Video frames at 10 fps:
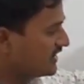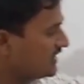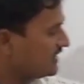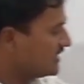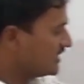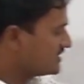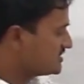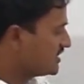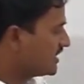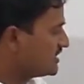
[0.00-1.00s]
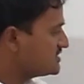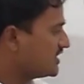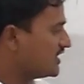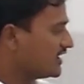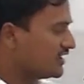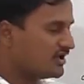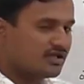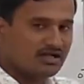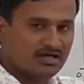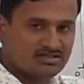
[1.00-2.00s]
again here it is decreasing, again
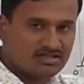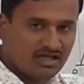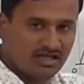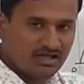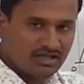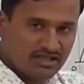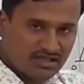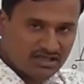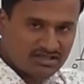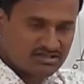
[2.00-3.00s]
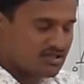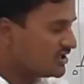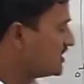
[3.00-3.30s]
here it is increasing.